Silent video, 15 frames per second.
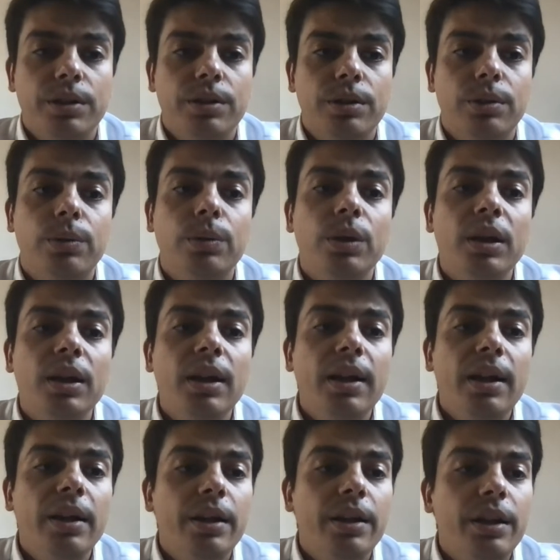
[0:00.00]
So
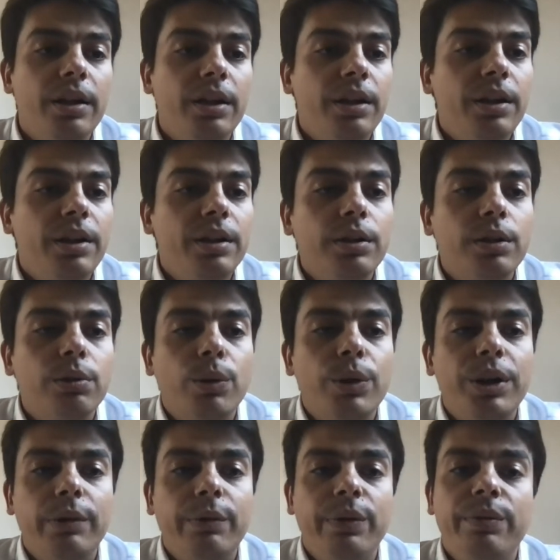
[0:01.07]
in
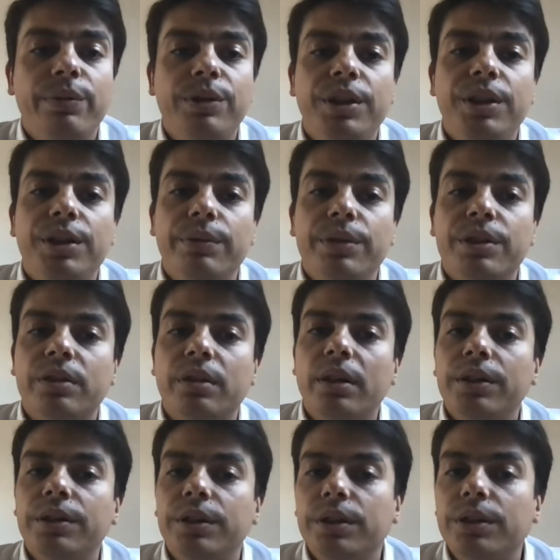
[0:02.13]
2015, we
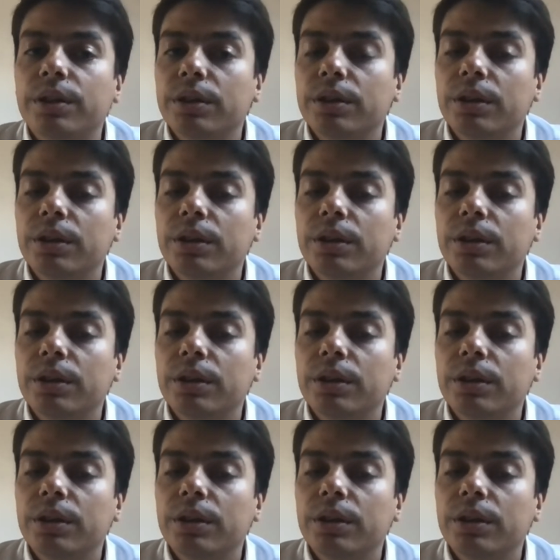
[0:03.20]
started